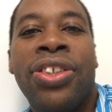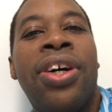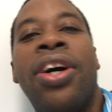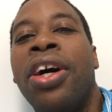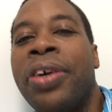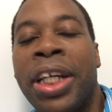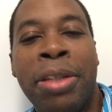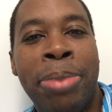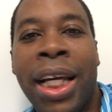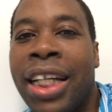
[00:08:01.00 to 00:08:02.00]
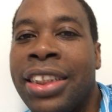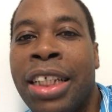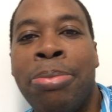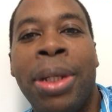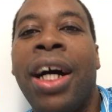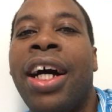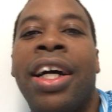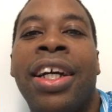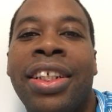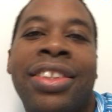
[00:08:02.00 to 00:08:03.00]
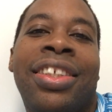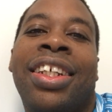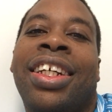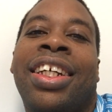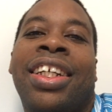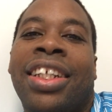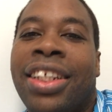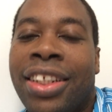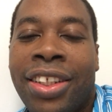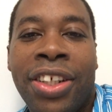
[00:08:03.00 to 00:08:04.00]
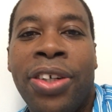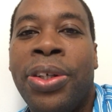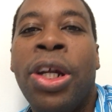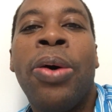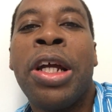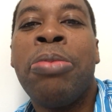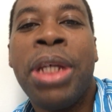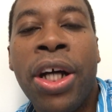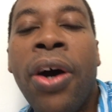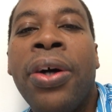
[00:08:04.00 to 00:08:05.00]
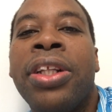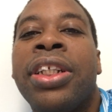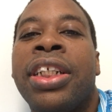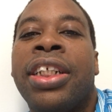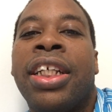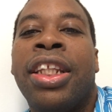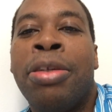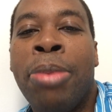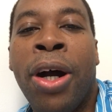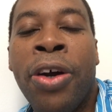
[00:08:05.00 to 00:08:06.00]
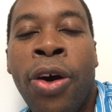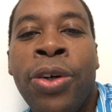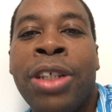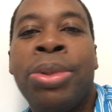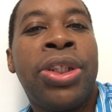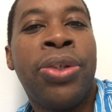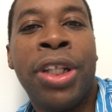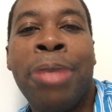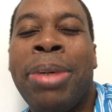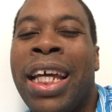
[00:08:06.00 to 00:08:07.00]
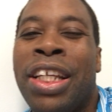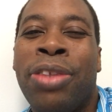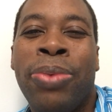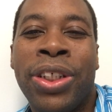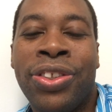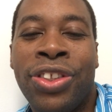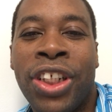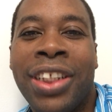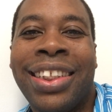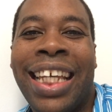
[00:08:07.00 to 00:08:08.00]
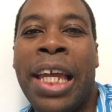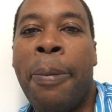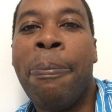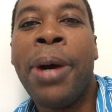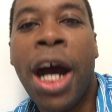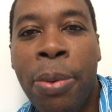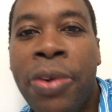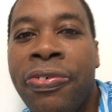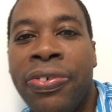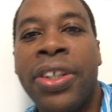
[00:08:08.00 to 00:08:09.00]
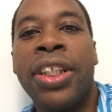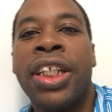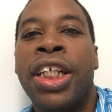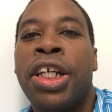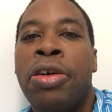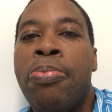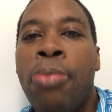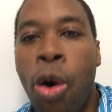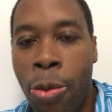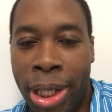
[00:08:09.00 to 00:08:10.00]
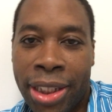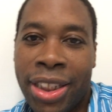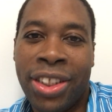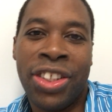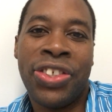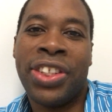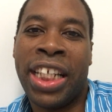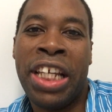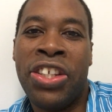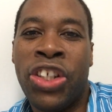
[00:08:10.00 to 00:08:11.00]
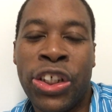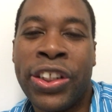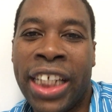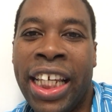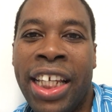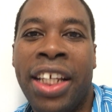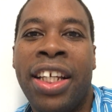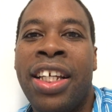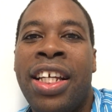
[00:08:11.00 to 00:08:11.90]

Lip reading: door, and blah, blah, blah, and, lo and behold, Lamar Odom showed up, and it was just a powerful moment. It's just a